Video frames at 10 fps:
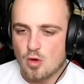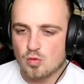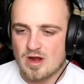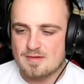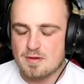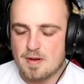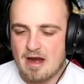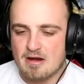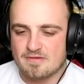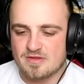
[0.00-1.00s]
already
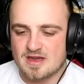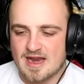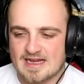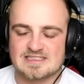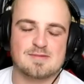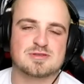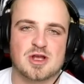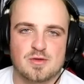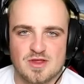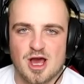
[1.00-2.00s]
preparing for the next
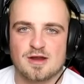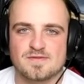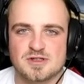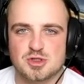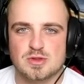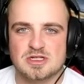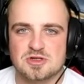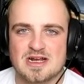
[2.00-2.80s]
episode of the Hunt for Dueling